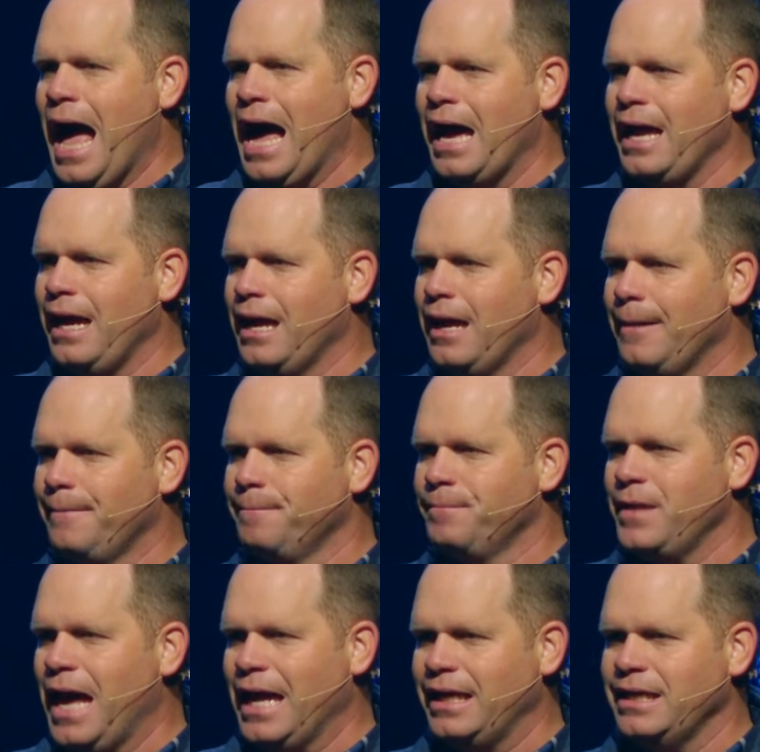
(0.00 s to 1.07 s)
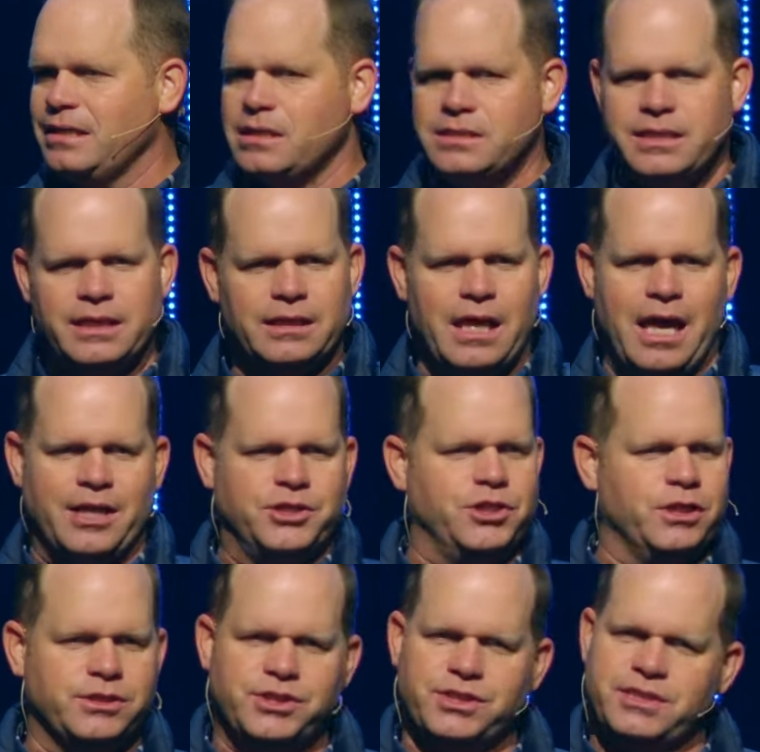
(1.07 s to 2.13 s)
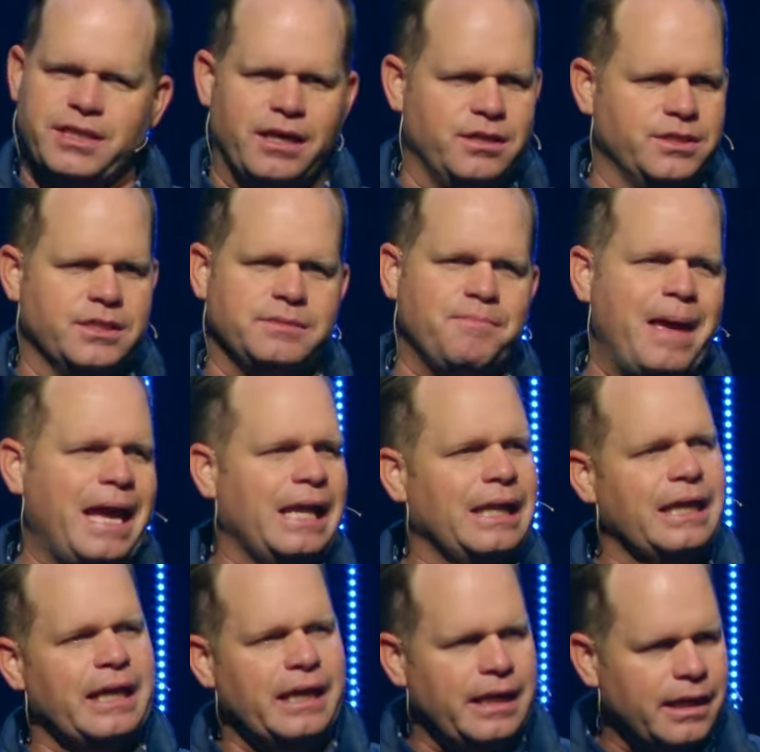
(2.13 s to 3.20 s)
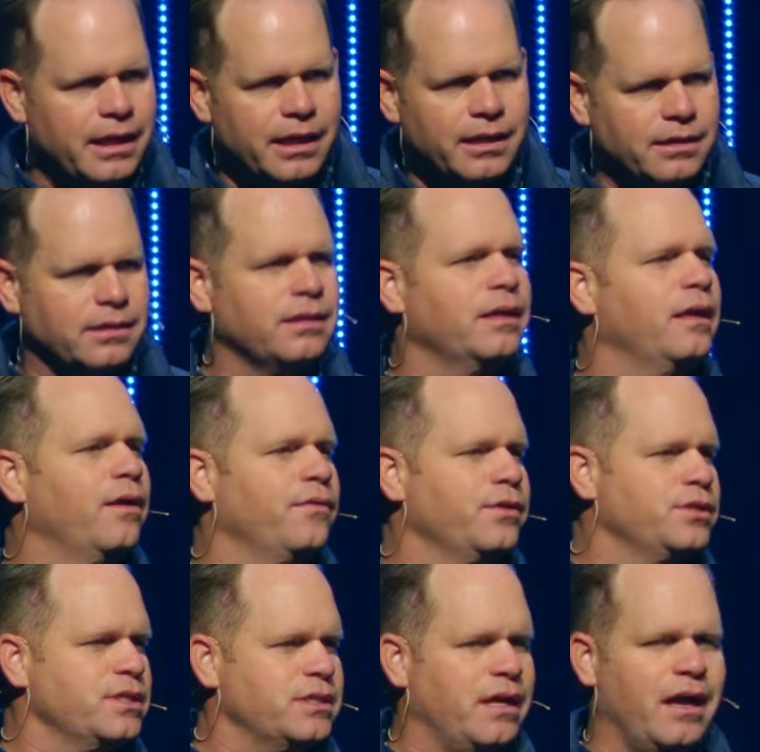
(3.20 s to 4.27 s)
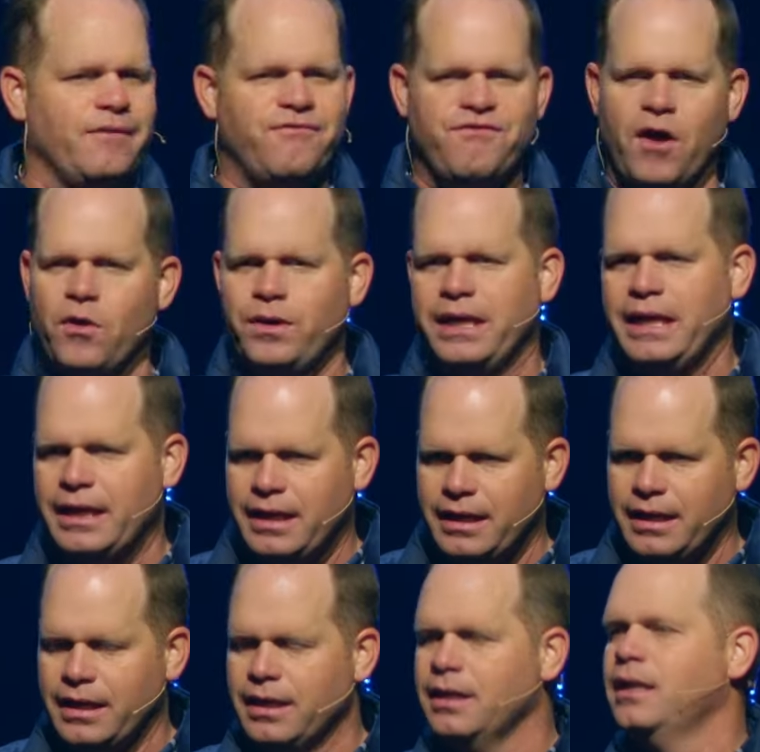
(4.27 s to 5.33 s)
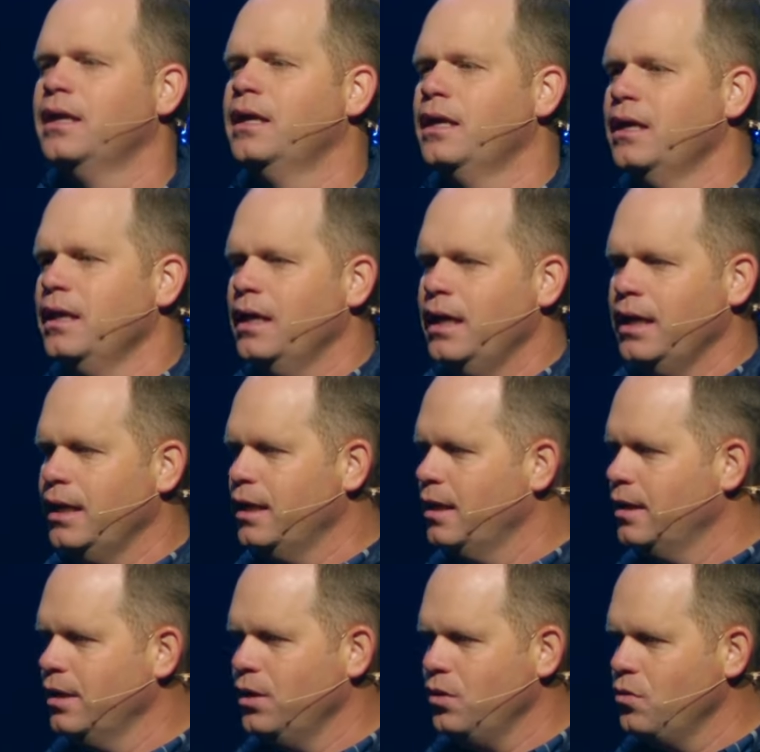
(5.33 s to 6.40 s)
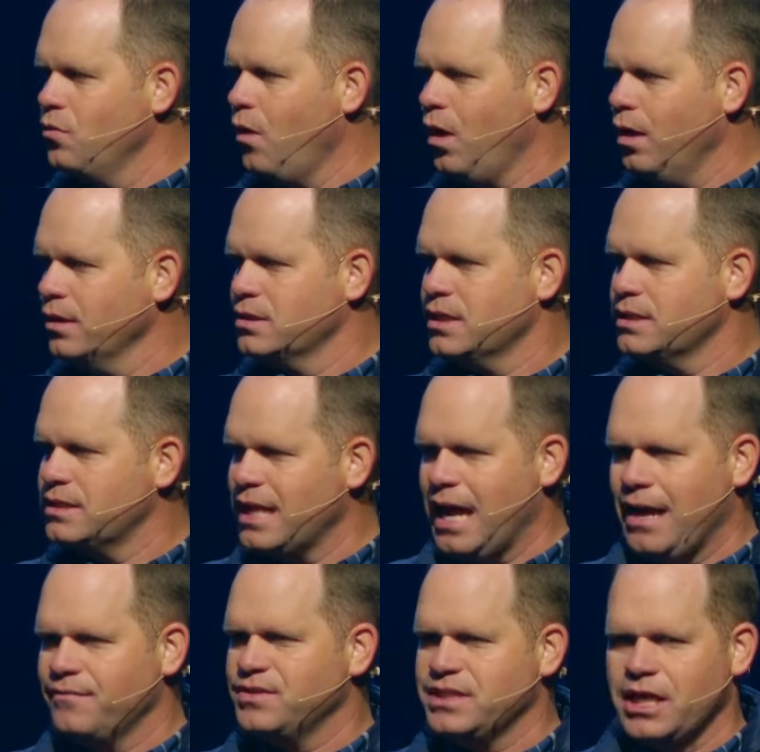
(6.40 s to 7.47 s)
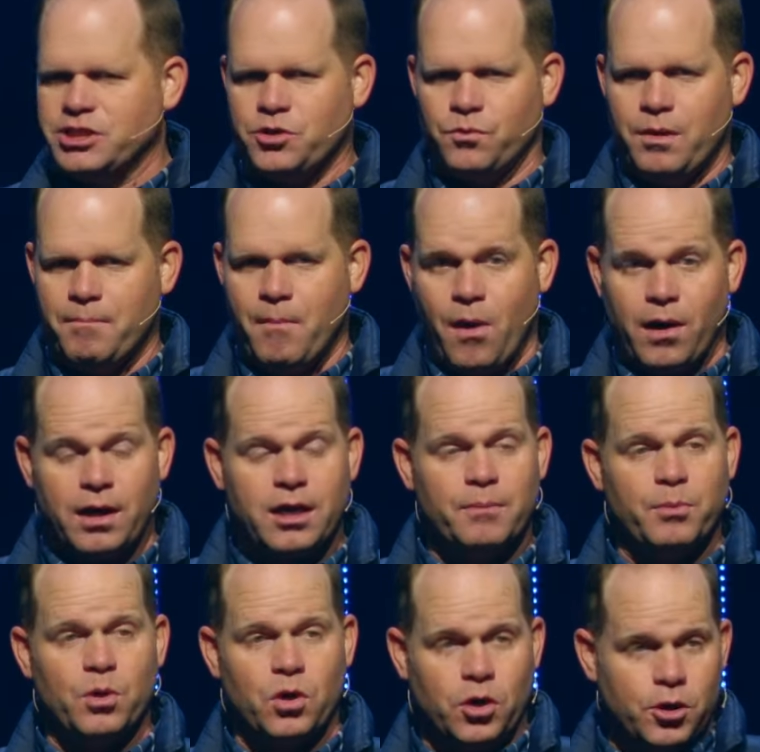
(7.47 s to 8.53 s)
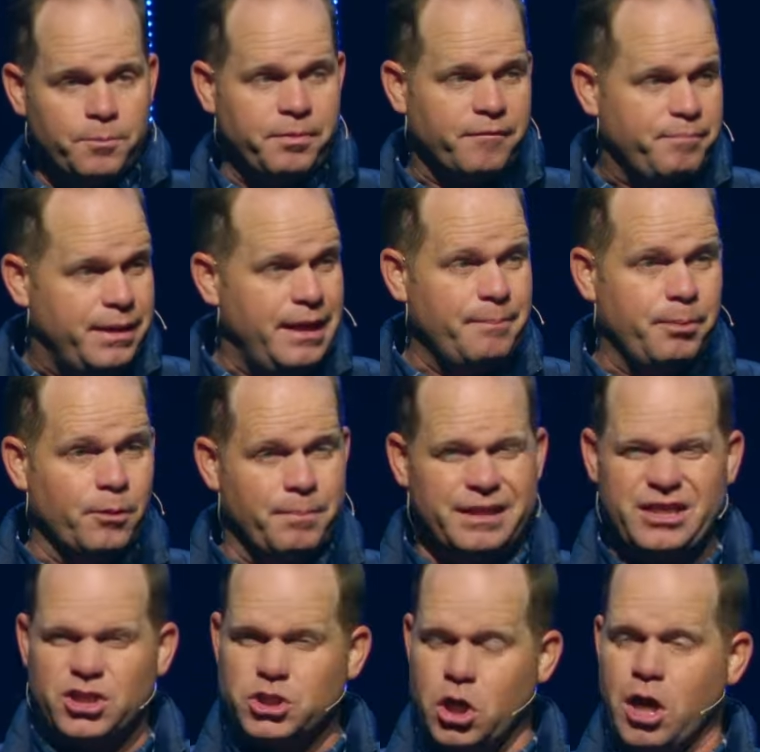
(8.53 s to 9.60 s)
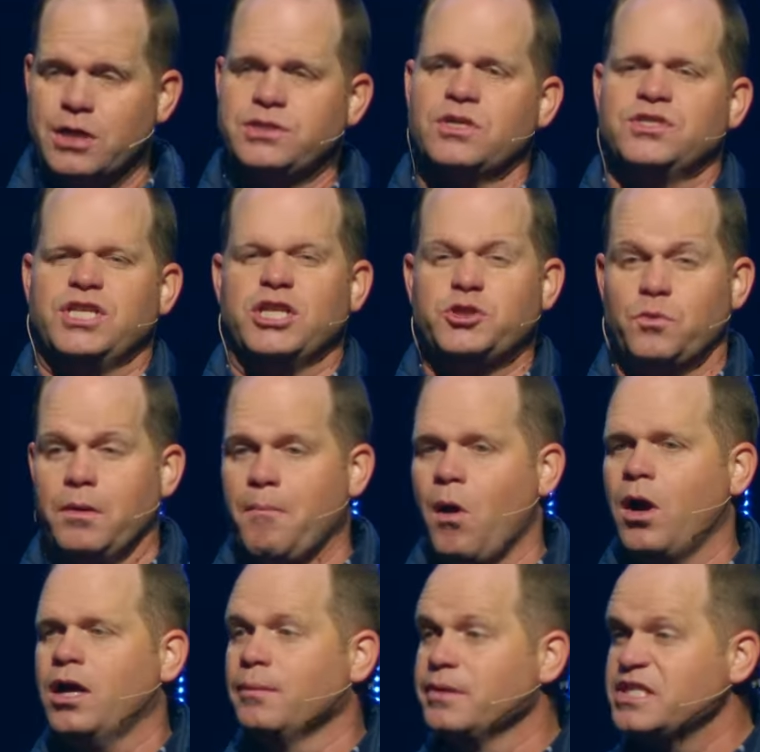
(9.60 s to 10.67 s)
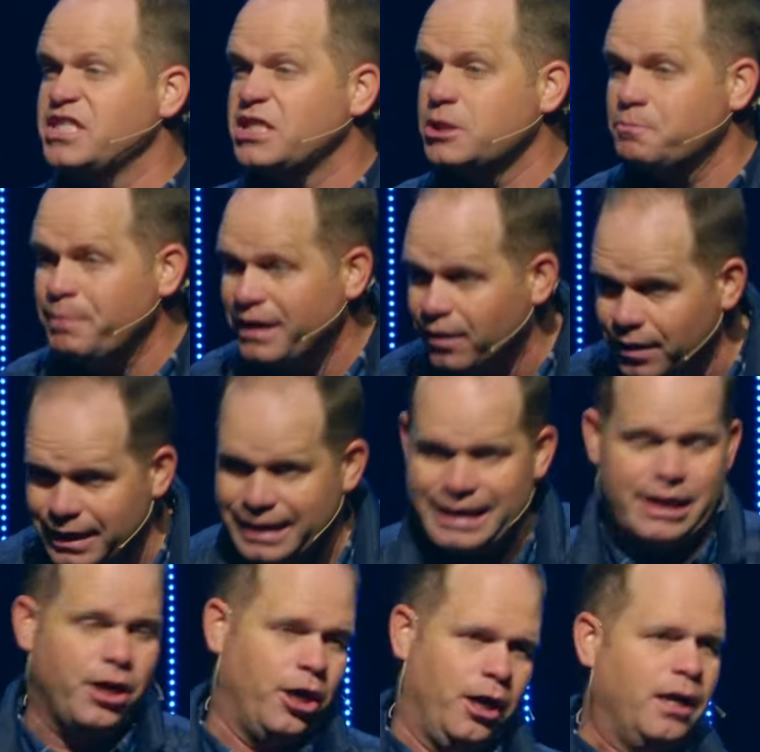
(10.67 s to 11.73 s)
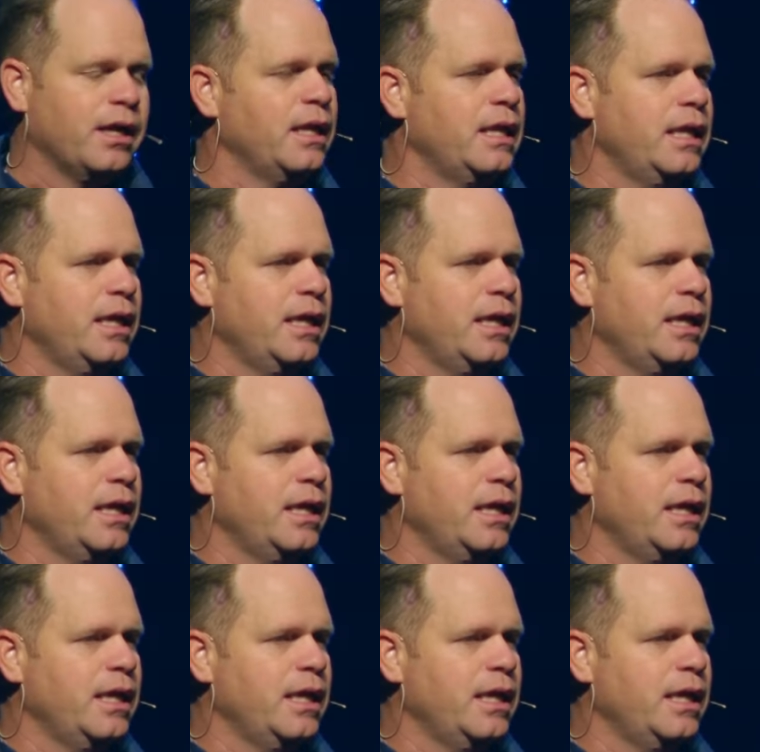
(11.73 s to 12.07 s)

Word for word: I, um, I get to see a lot of churches that are just mailing it in. You know, they're just kind of phoning it in and you all just have such a remarkable group of people, but there's also such a remarkable spirit here.